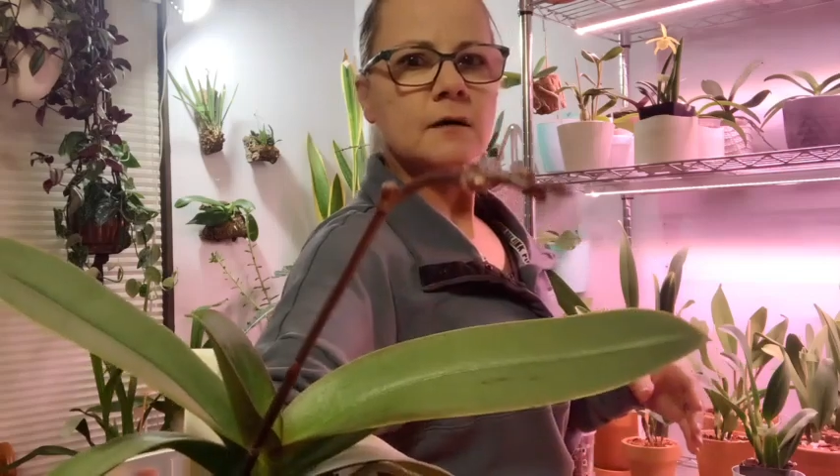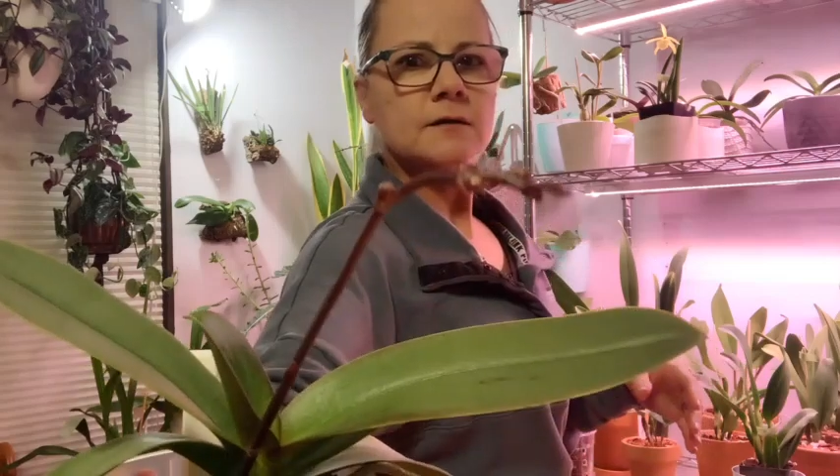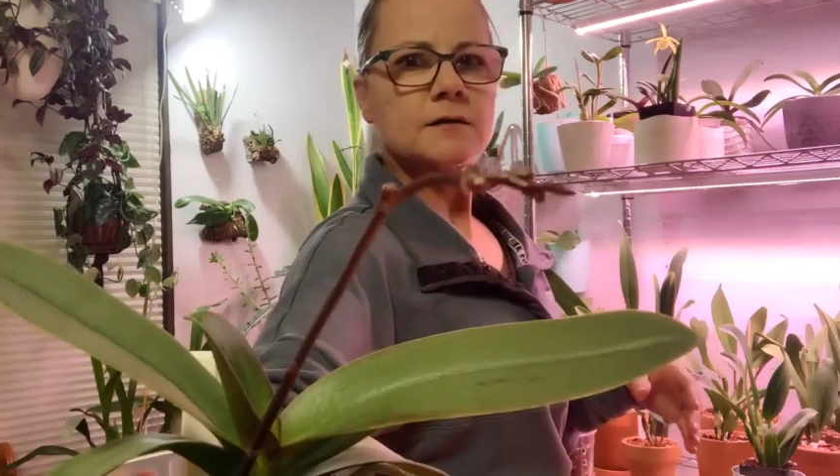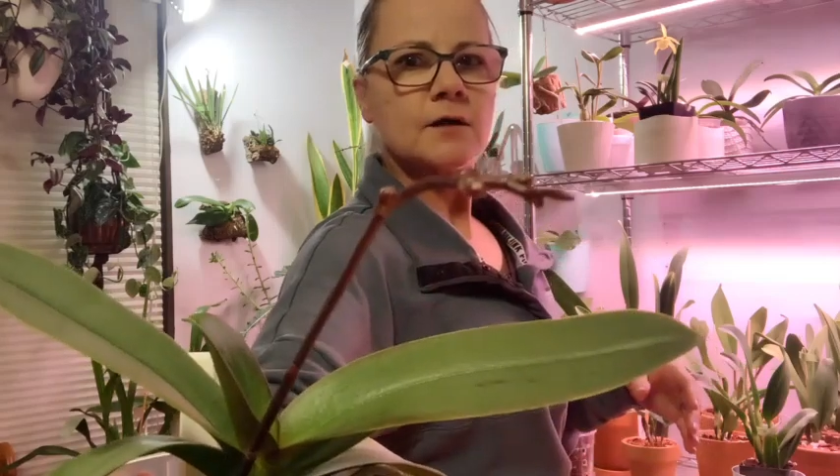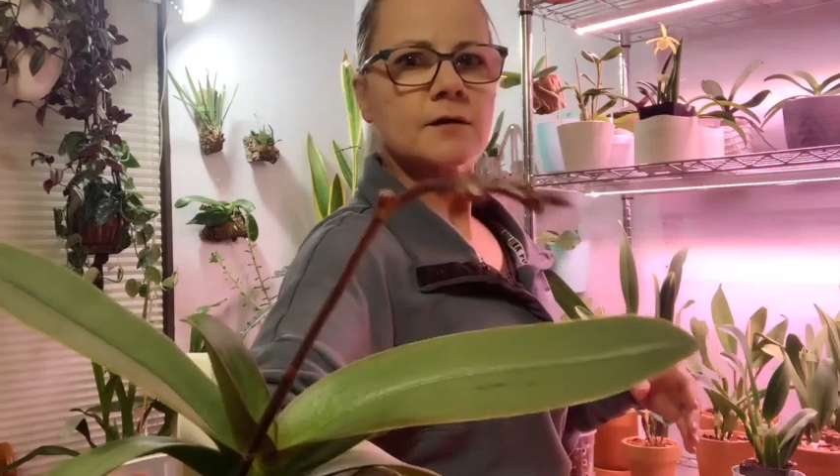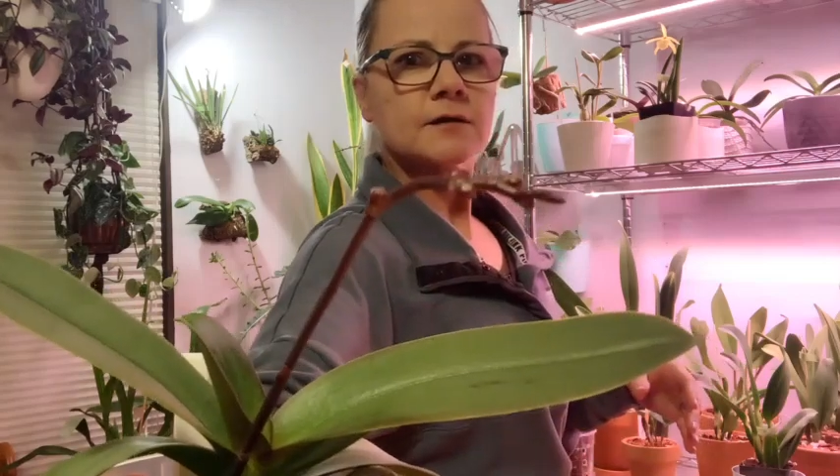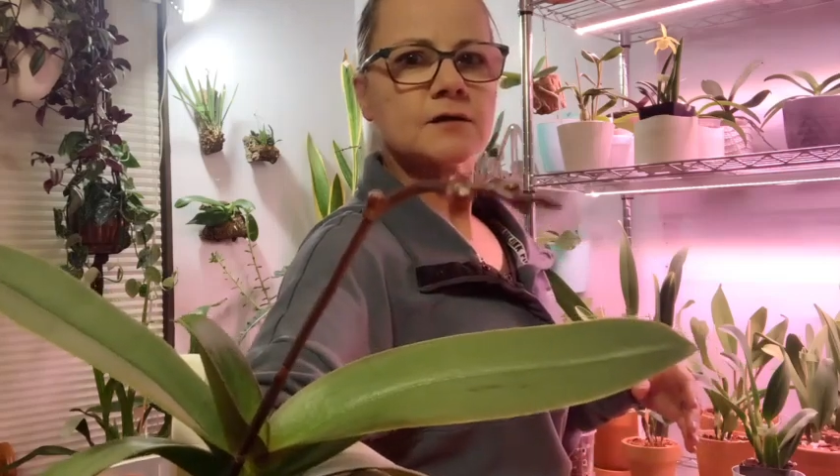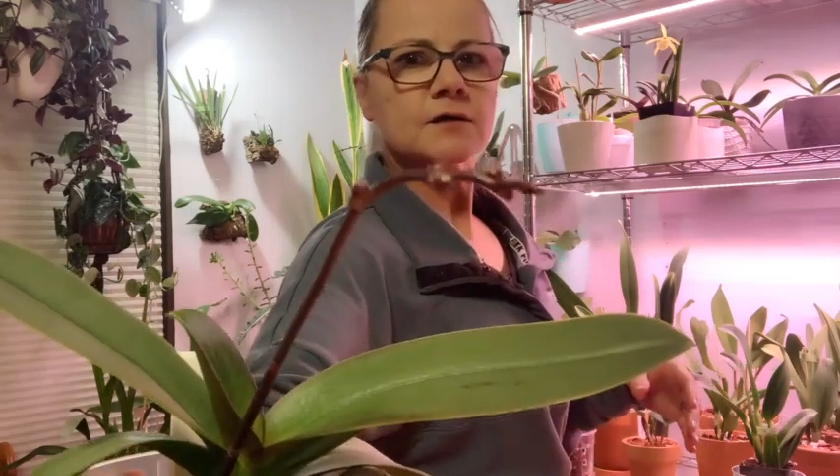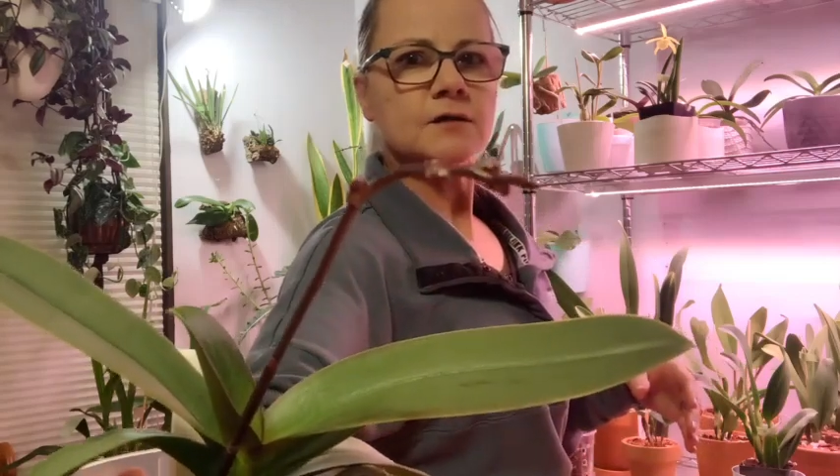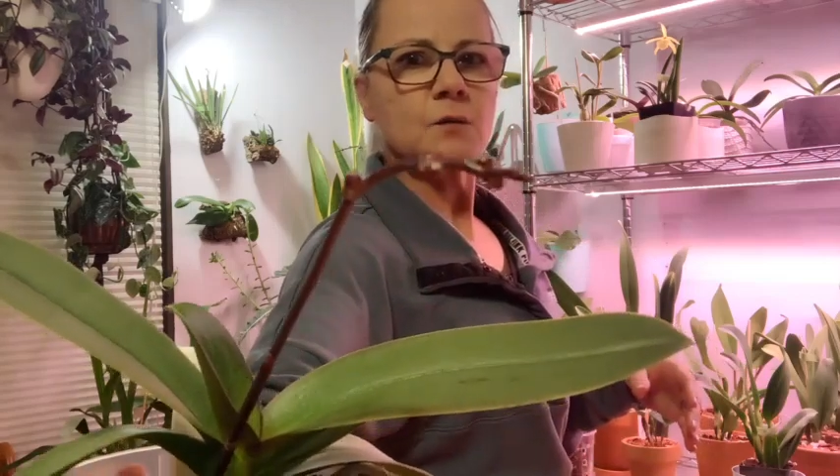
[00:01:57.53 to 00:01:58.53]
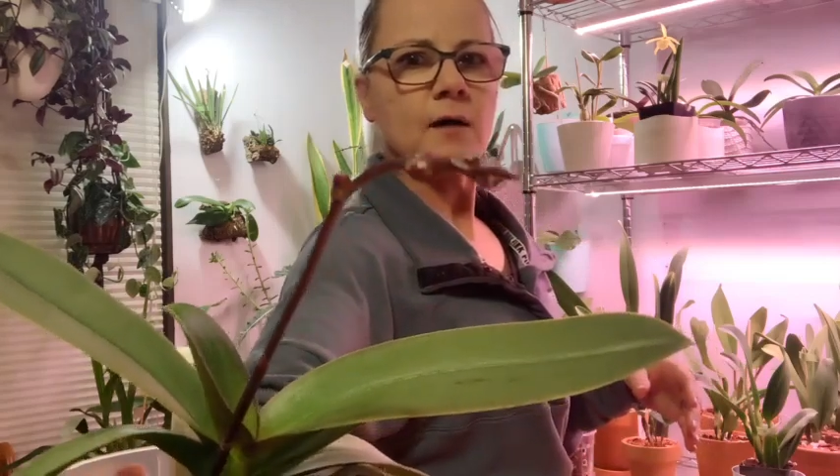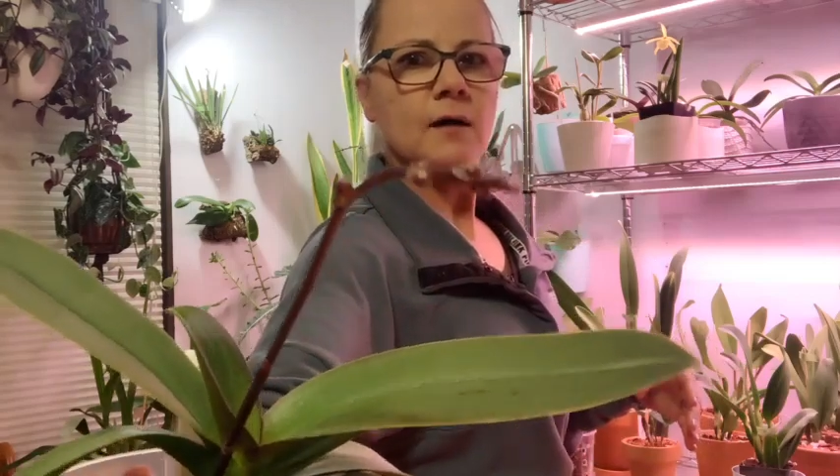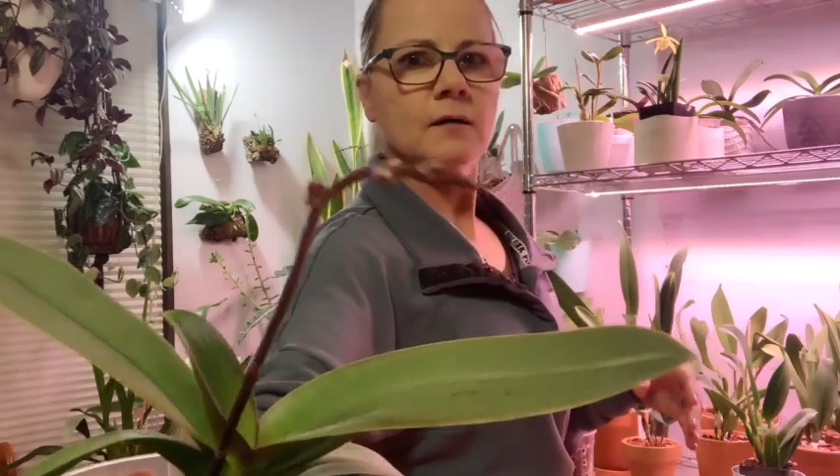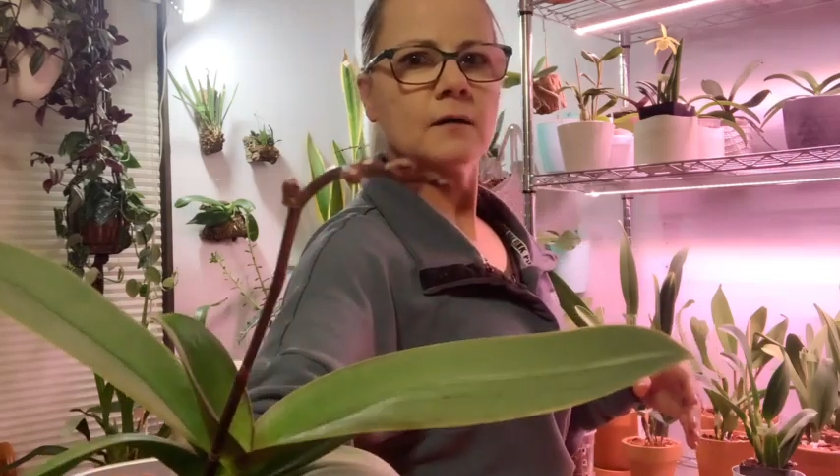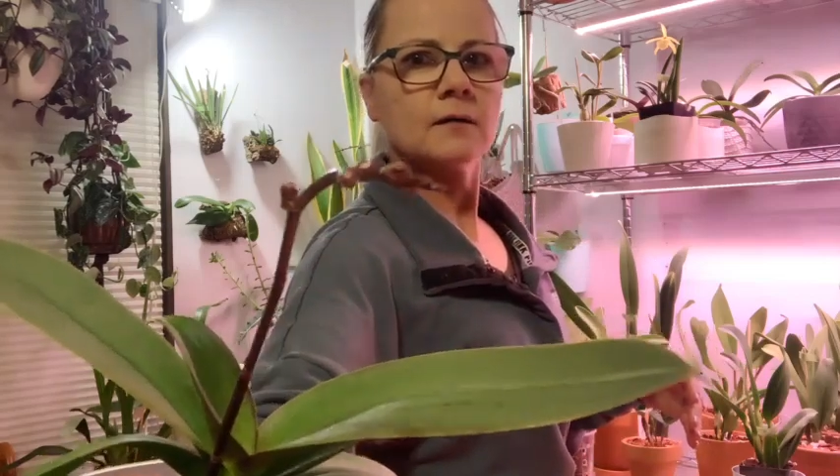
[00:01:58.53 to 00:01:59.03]
are starting to
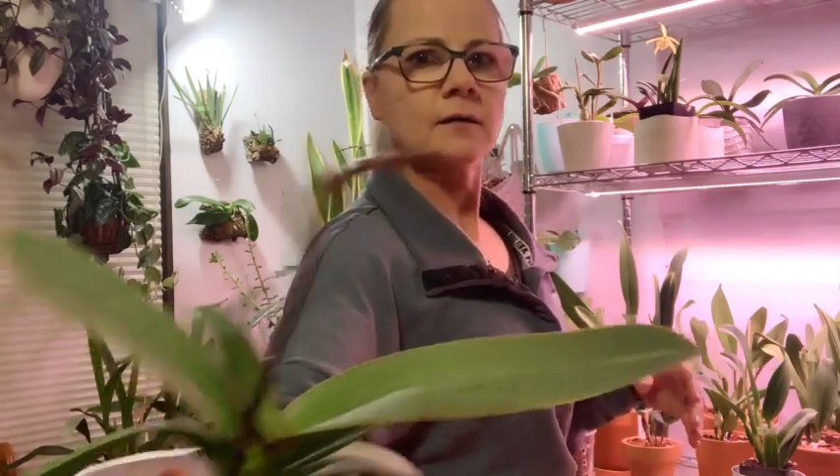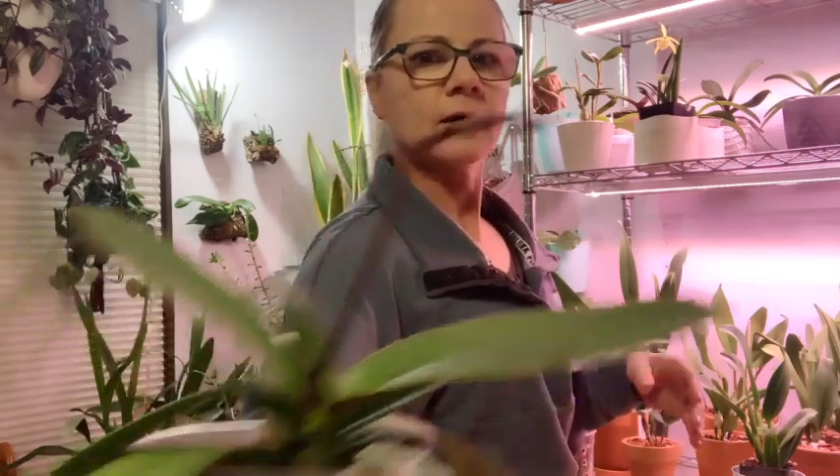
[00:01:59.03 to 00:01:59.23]
swell.